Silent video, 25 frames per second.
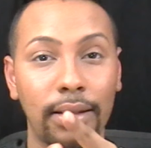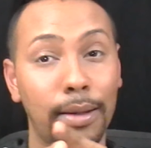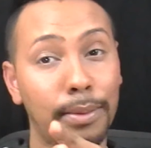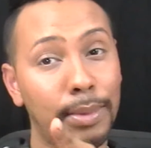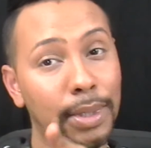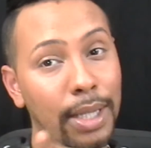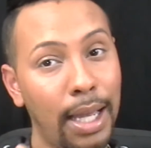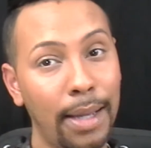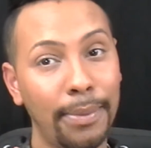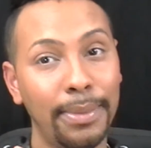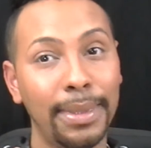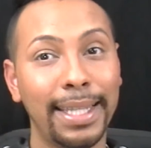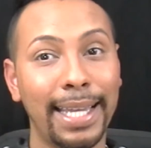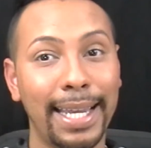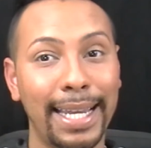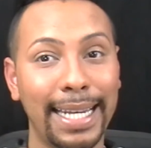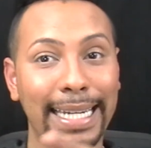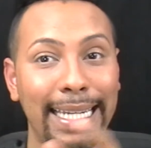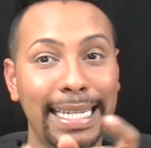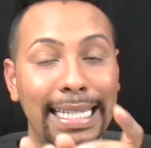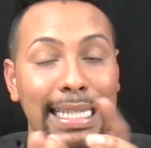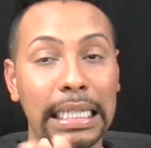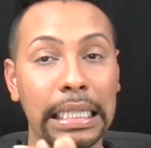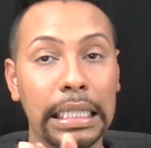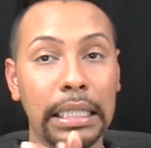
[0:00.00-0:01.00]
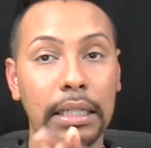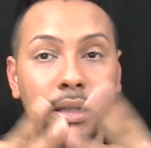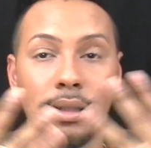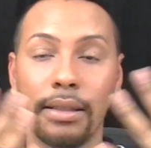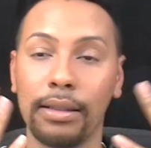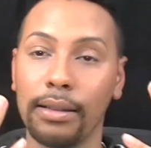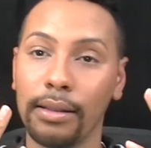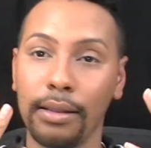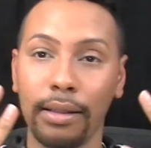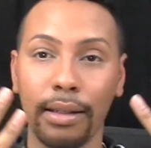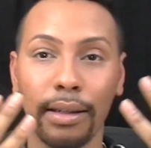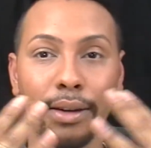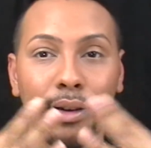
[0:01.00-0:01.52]
sometimes they need to
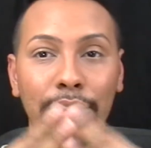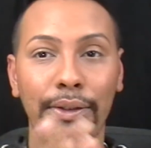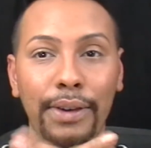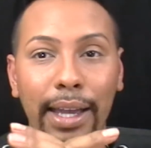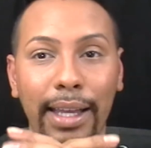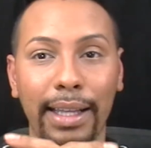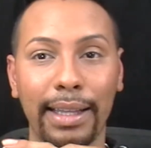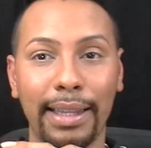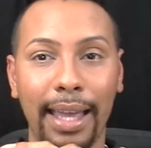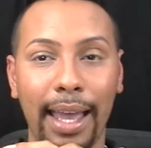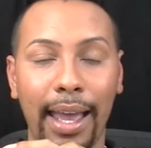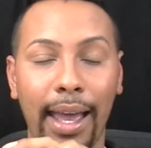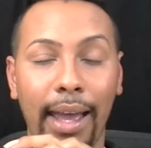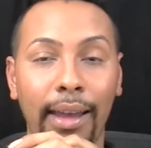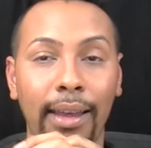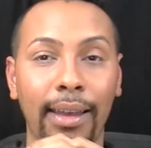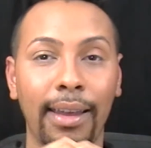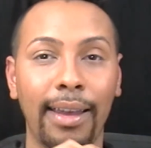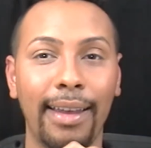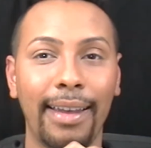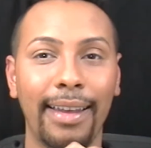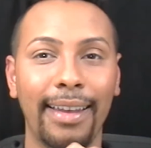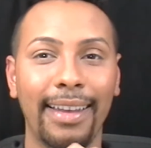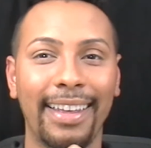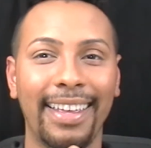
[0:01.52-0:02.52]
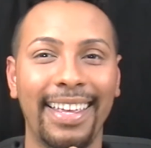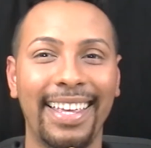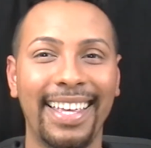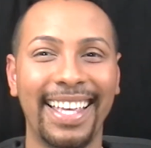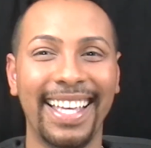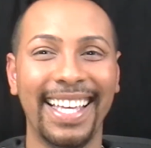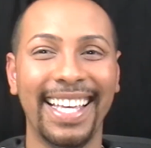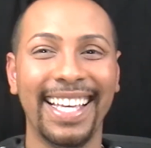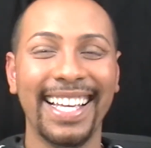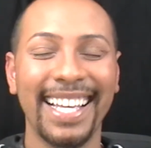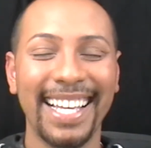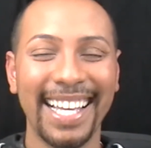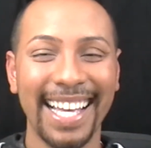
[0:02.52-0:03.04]
correct that.
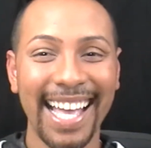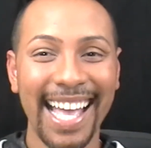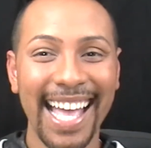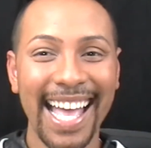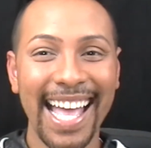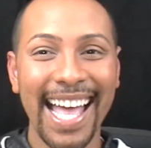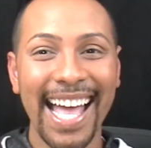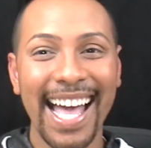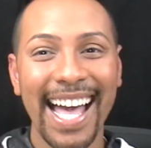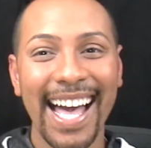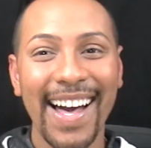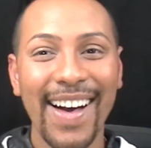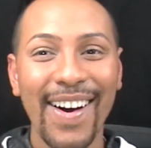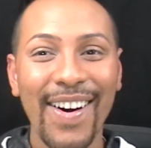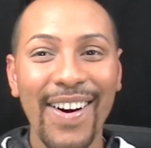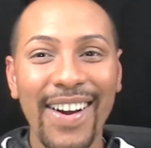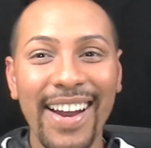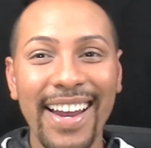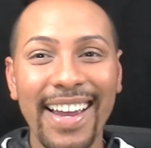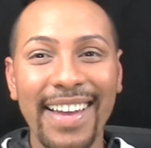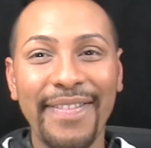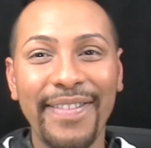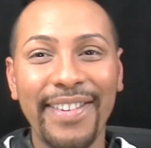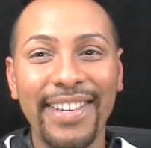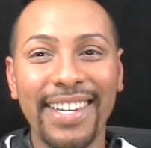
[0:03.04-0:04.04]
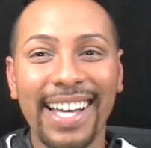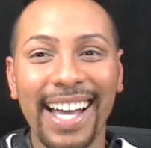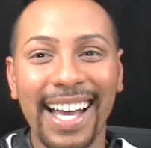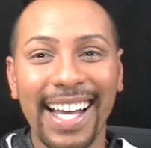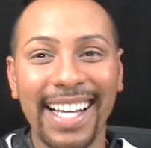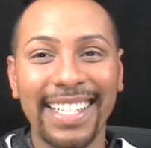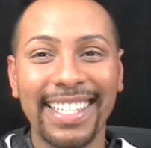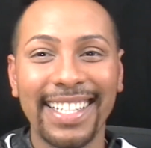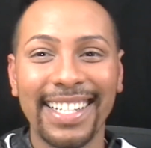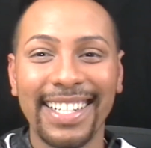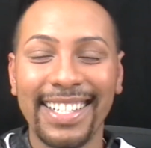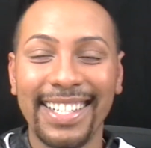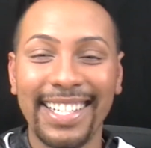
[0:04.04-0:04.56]
Or if you
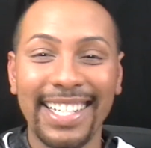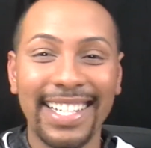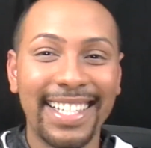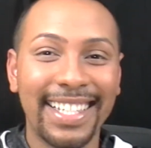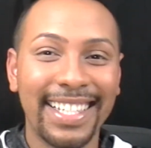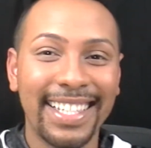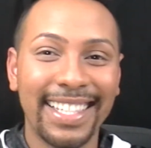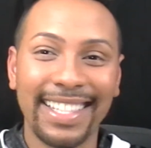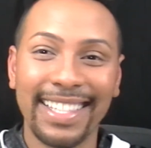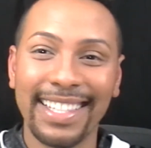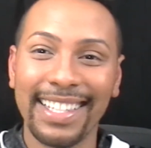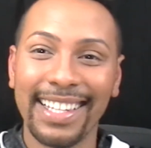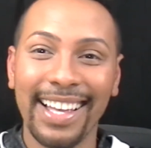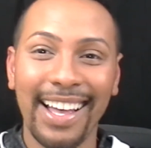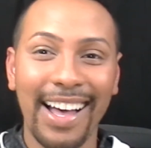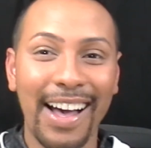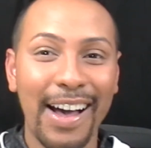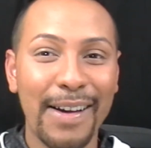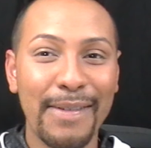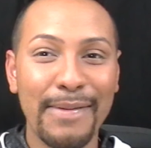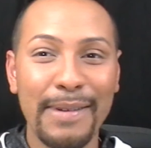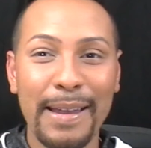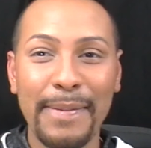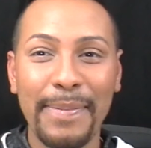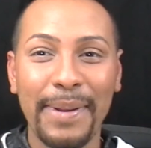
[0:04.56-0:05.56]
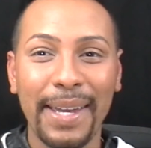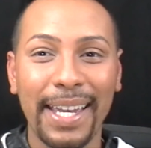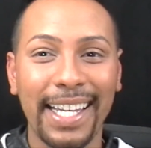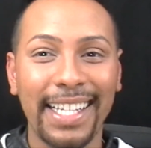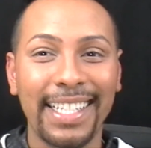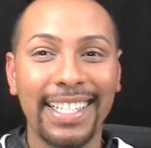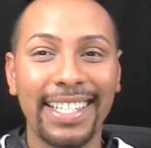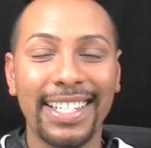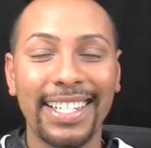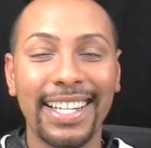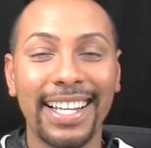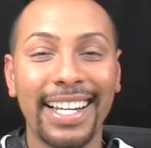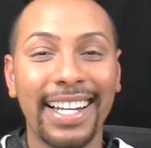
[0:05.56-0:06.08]
guys are just on my
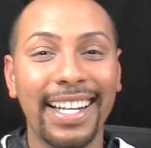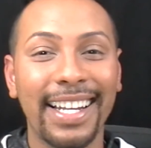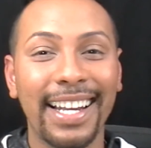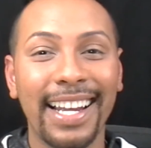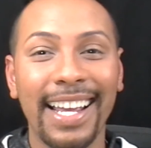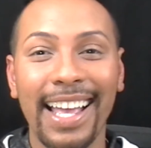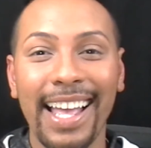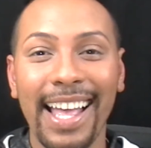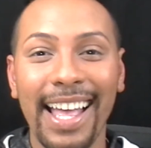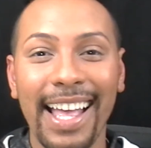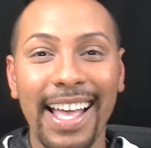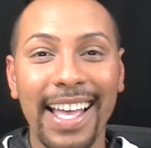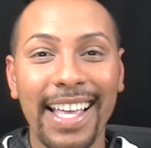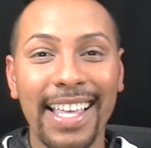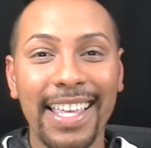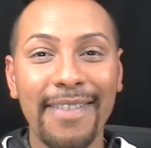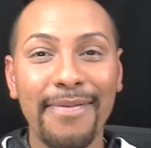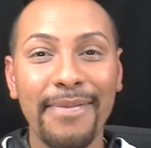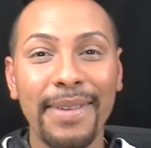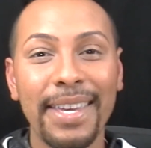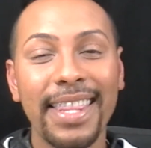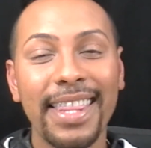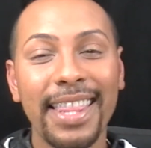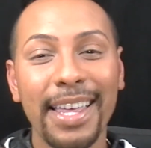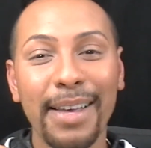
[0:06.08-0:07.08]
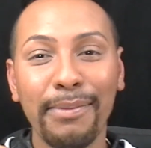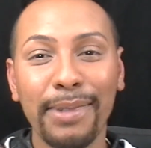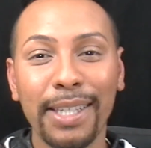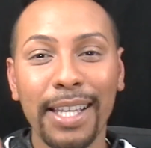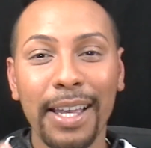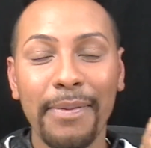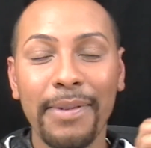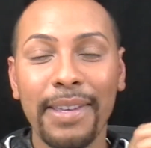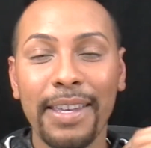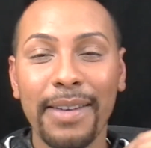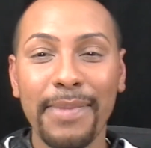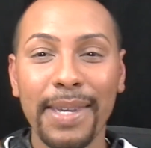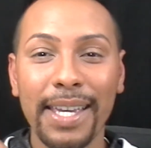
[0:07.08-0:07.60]
page, then give me a thumbs
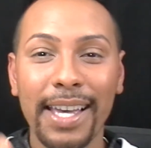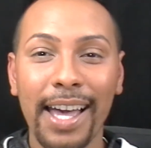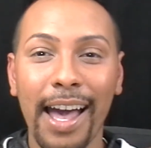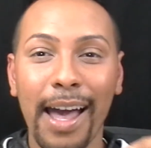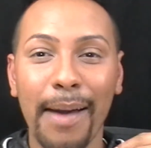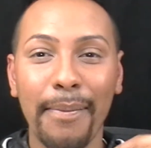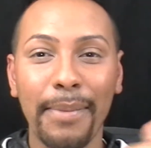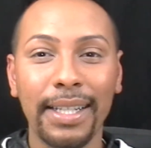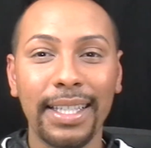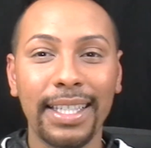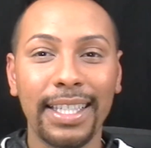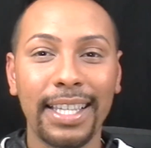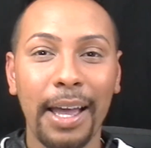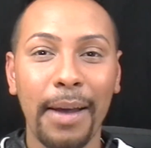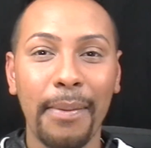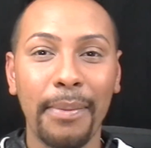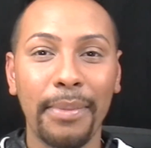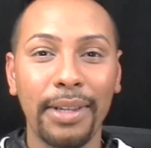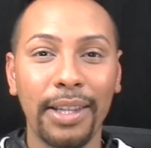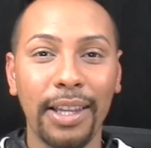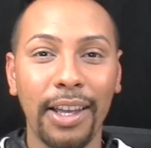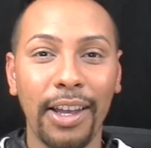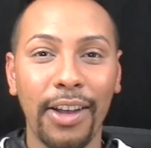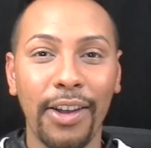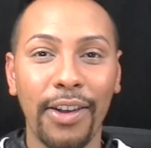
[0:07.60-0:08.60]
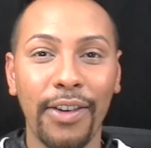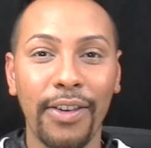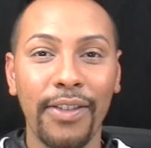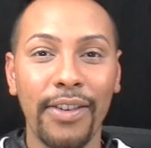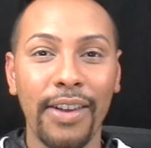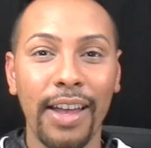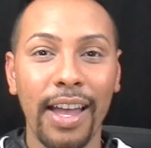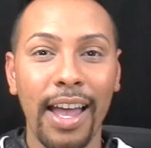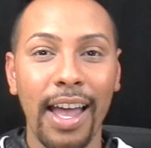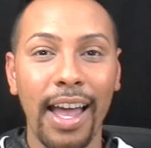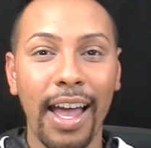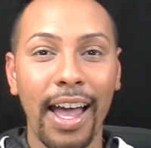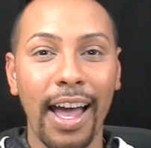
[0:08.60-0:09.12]
up, give me comments down below.
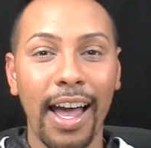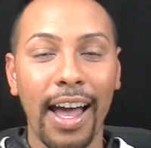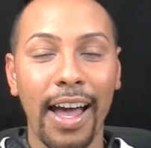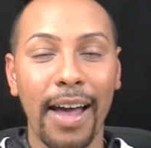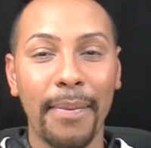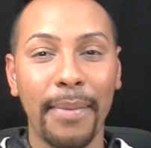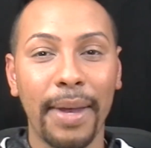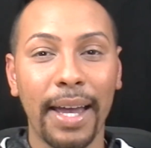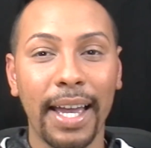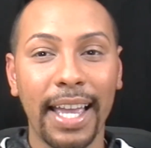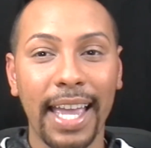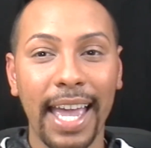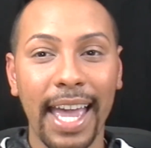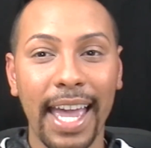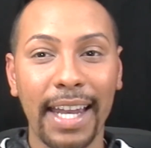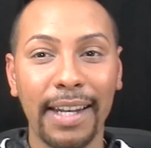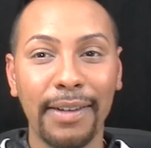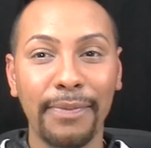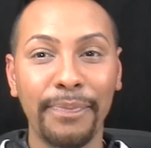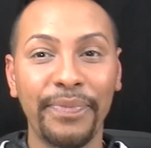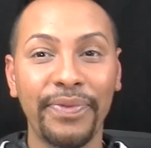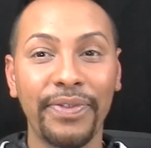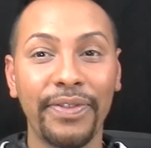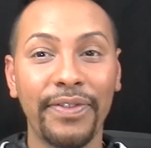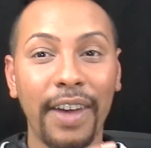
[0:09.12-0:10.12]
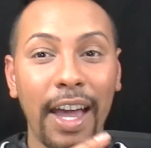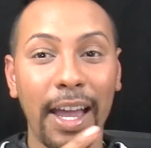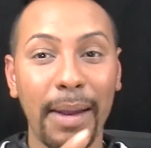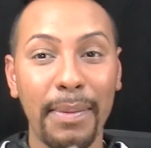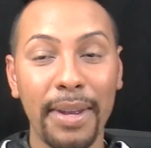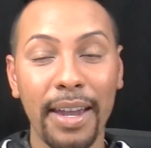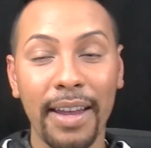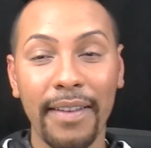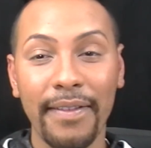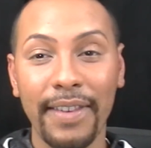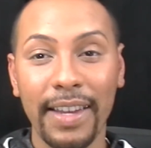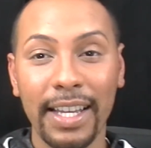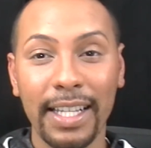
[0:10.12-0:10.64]
Again, find
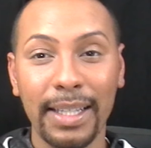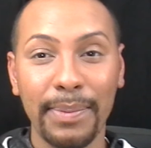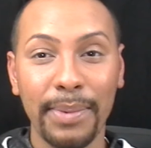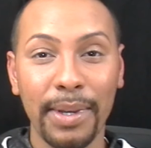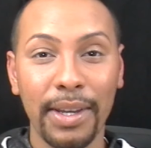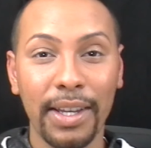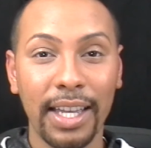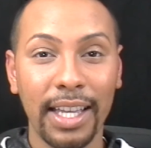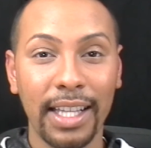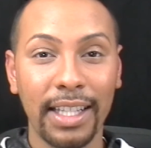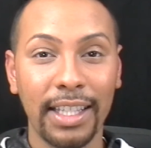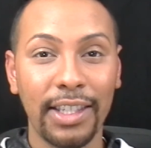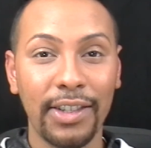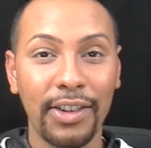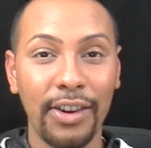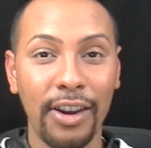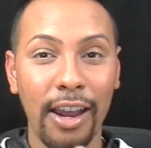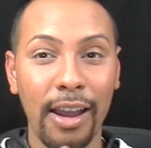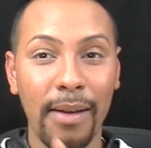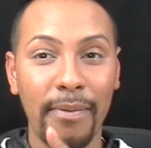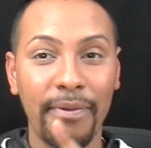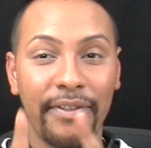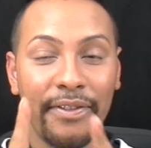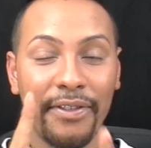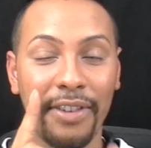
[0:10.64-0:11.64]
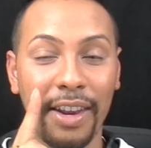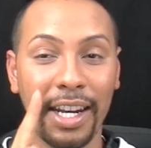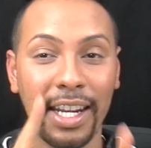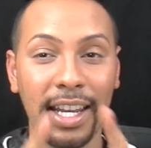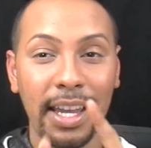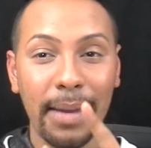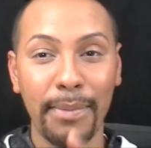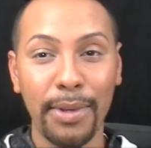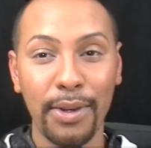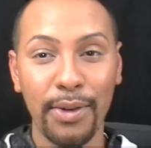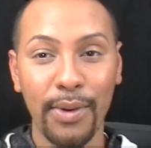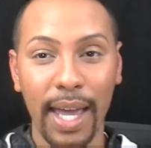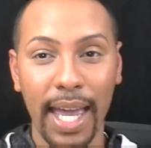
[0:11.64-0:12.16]
me on Facebook, Instagram,
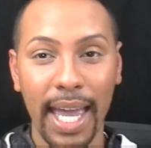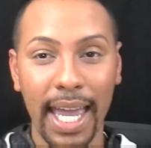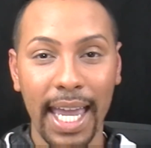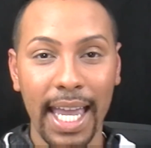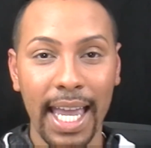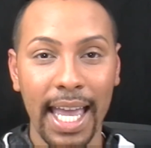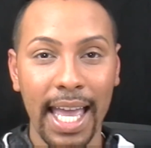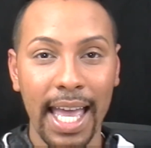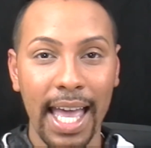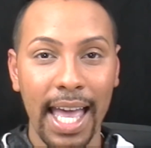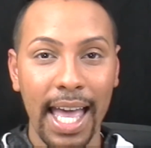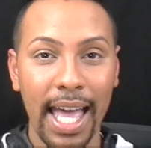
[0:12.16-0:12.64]
FreddieMUA.